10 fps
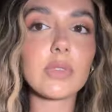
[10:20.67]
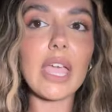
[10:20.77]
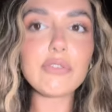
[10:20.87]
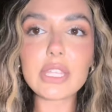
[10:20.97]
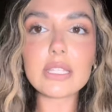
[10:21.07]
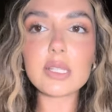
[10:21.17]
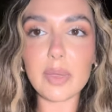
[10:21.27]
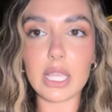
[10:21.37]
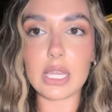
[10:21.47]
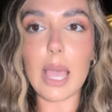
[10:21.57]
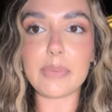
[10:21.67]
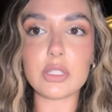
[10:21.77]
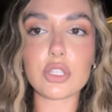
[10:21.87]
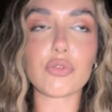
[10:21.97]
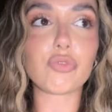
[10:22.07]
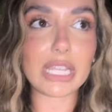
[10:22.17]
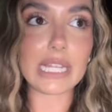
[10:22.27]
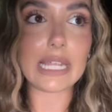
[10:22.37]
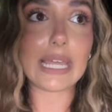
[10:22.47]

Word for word: Everything in Spain happens really late.